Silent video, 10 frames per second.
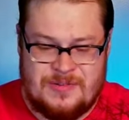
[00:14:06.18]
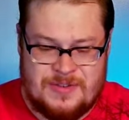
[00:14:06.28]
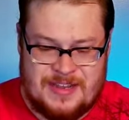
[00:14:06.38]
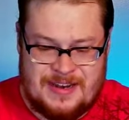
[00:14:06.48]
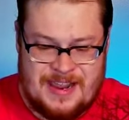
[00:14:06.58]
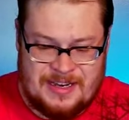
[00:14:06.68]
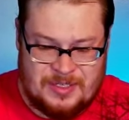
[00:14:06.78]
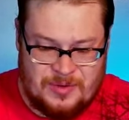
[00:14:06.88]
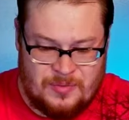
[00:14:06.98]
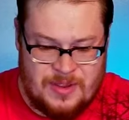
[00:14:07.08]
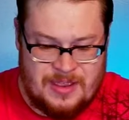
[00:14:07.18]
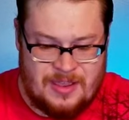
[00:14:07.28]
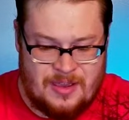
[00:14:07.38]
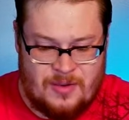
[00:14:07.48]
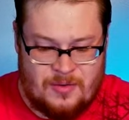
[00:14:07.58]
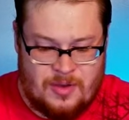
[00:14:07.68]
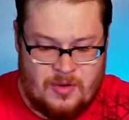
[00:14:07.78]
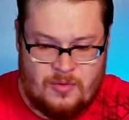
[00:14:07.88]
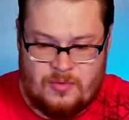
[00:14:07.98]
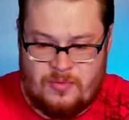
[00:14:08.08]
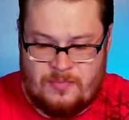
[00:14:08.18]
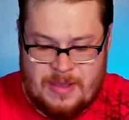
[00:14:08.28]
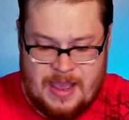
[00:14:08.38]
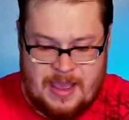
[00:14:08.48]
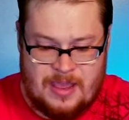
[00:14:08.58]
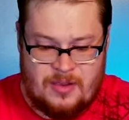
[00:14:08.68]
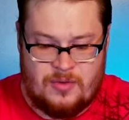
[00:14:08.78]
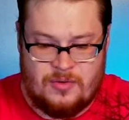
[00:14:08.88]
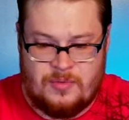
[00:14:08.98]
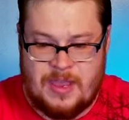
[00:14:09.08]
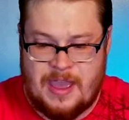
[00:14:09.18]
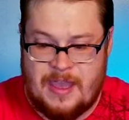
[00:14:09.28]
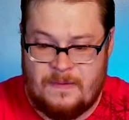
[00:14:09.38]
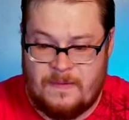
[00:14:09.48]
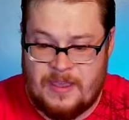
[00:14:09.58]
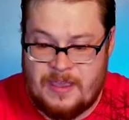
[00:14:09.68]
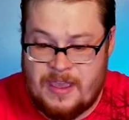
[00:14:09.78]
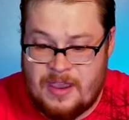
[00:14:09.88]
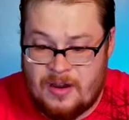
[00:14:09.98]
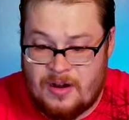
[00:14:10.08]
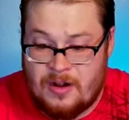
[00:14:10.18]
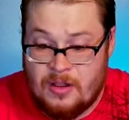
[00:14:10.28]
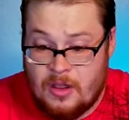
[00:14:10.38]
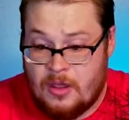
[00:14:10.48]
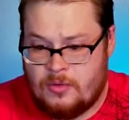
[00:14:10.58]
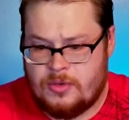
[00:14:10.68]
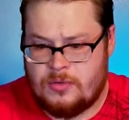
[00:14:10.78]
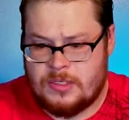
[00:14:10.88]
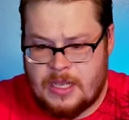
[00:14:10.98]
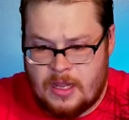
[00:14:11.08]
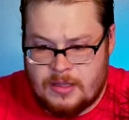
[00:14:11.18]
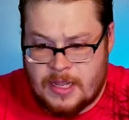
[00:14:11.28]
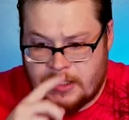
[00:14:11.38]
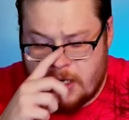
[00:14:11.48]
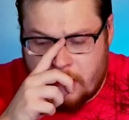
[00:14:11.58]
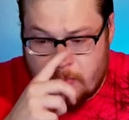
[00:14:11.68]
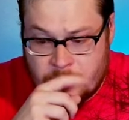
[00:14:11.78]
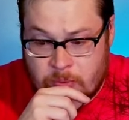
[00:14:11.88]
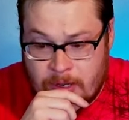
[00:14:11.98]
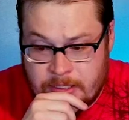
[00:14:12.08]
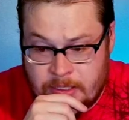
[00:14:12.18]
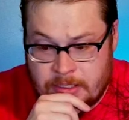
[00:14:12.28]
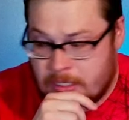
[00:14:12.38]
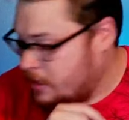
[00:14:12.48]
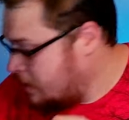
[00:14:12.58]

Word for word: the next one we go. Oh my, who do we have here? Dude, is that that's another most wanted, isn't it?